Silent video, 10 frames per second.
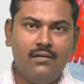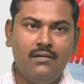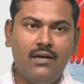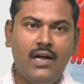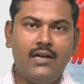
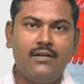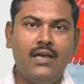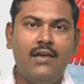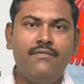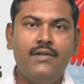at
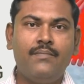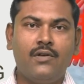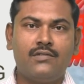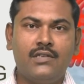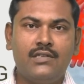every
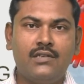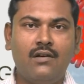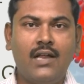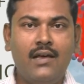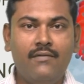process
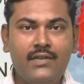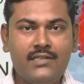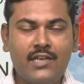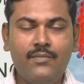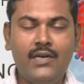or every
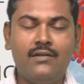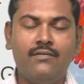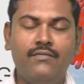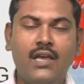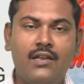segment
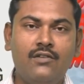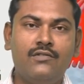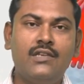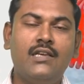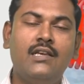we are
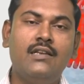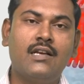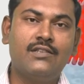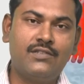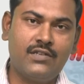using in
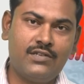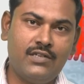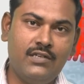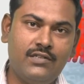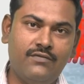
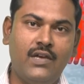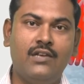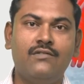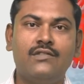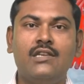constructions, we are
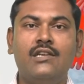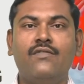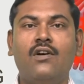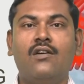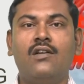using it
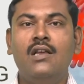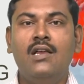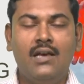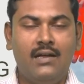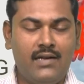for
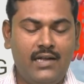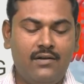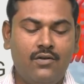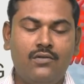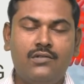
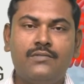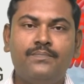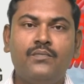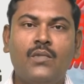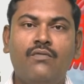railroads,
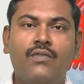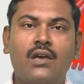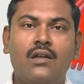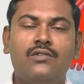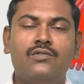we are
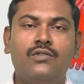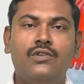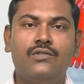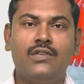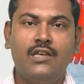also
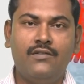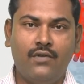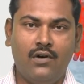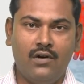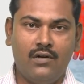using it
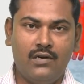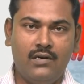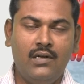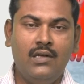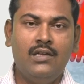for
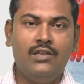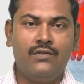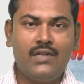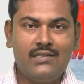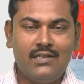
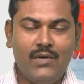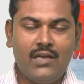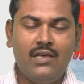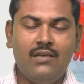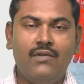utensil
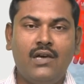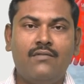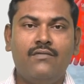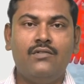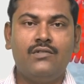making, we are
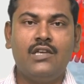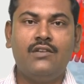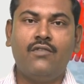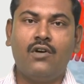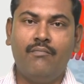using it
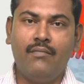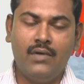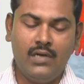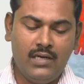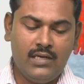for
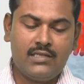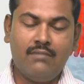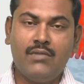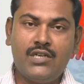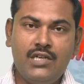some
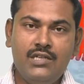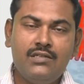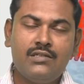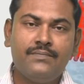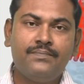
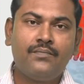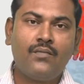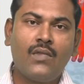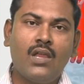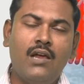machines.
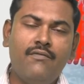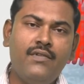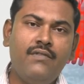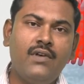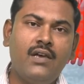
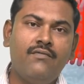Everywhere we